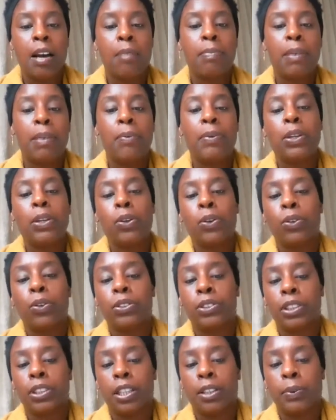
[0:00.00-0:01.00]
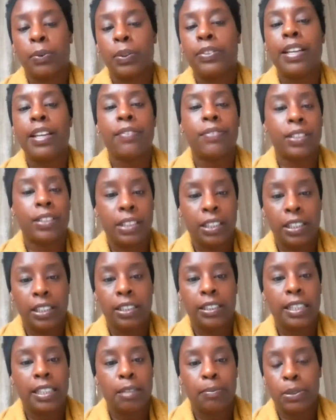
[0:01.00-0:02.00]
But we also will never
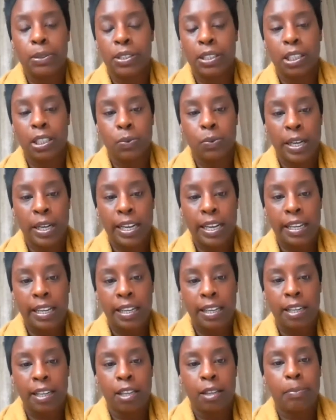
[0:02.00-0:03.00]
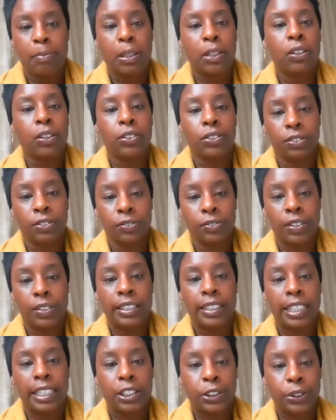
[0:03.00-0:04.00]
turn anybody away because of
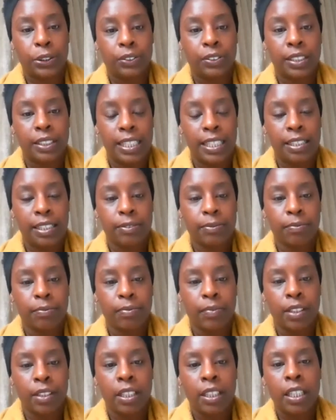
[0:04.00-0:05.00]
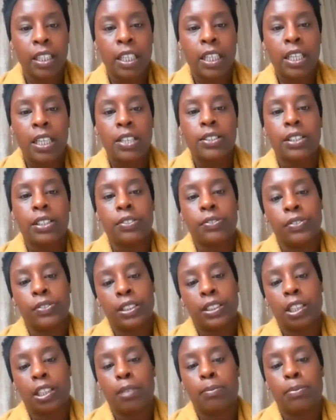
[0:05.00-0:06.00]
financial need. So, for
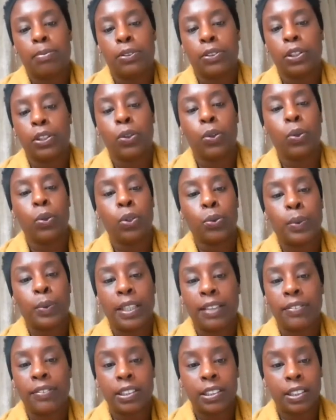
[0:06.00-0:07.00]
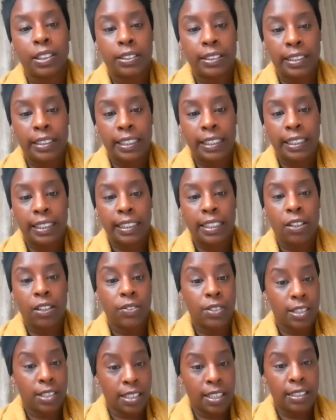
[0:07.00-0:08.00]
example, the course we have starting on
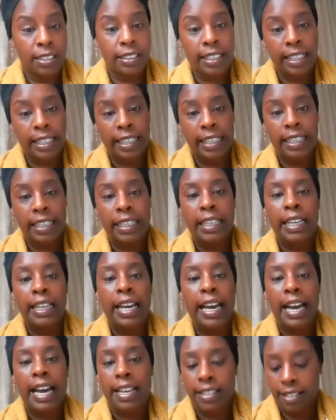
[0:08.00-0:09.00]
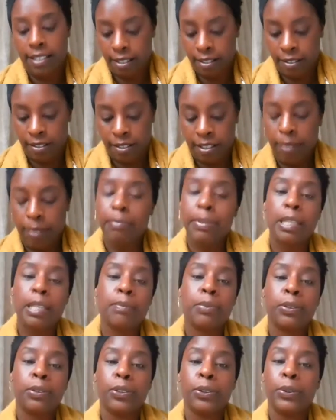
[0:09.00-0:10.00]
Sunday has some
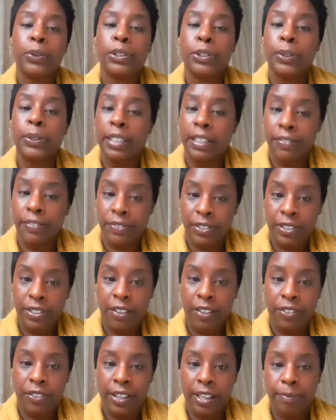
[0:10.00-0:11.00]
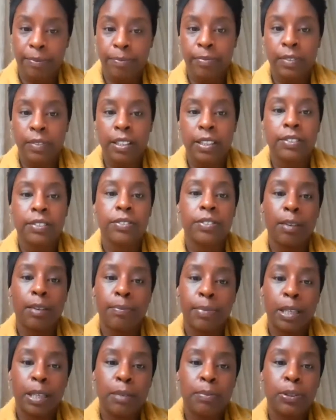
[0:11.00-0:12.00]
people who are doing it for nothing, some
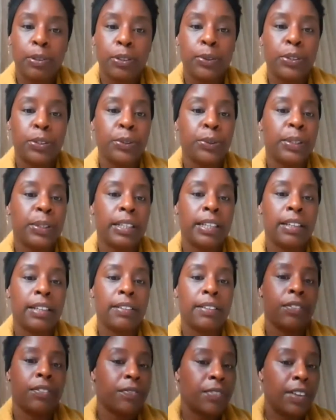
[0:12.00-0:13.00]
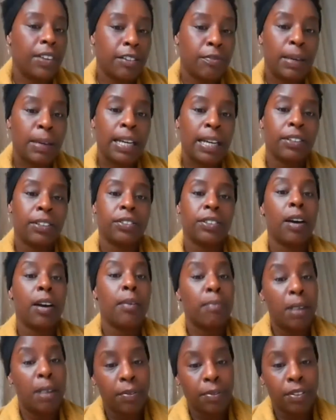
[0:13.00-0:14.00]
people who are doing it for £5 a
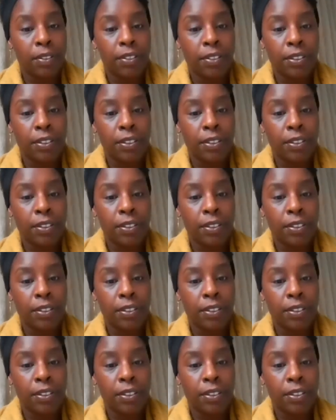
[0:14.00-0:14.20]
month,